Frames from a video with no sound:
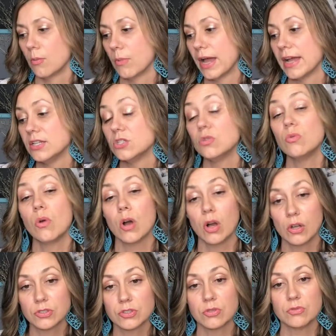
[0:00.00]
I do
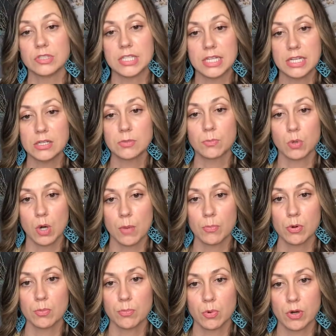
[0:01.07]
also teach
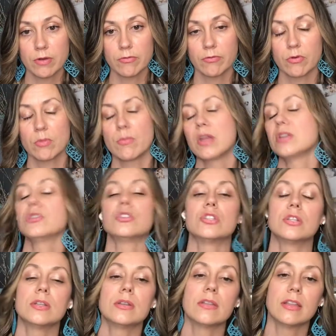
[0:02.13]
proper print
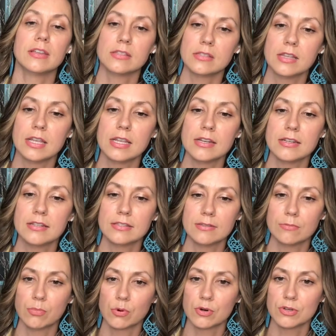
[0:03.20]
formation. It is
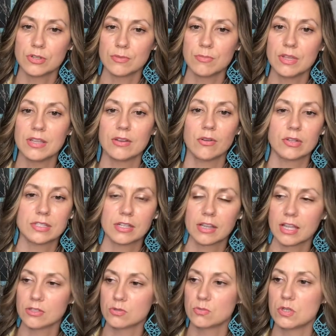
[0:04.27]
important to me, as a
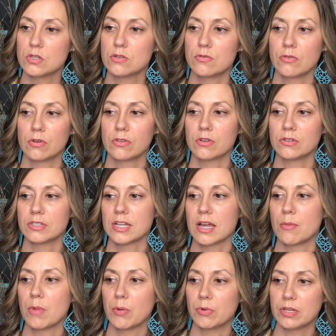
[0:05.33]
classroom teacher for a long
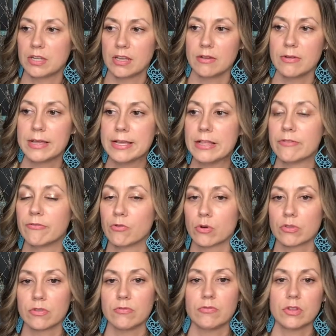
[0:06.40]
time, I would get
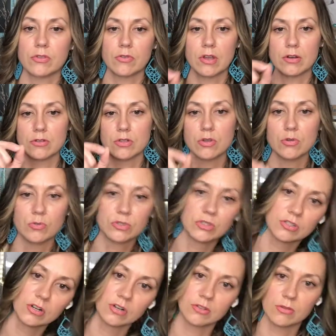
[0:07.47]
4th and 5th graders who would
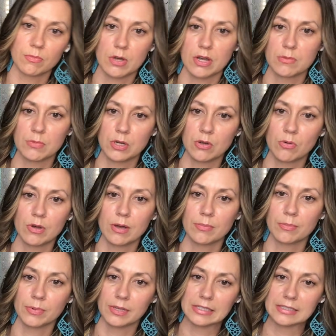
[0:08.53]
start at the bottom and go
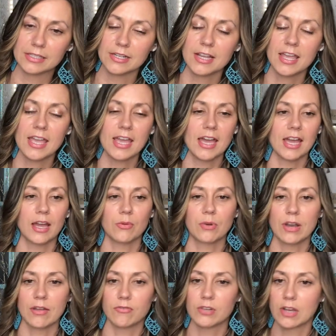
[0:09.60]
up. And I would
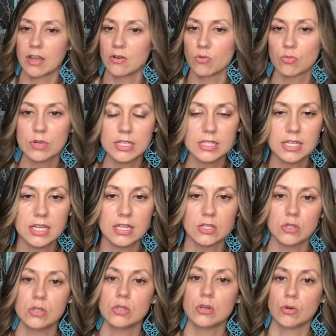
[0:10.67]
have to kind of
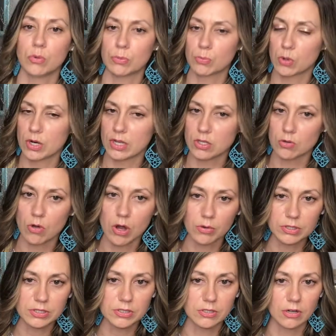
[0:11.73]
reteach, with print, you
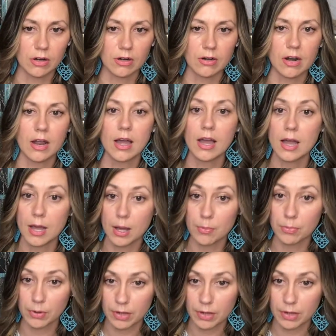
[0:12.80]
always start up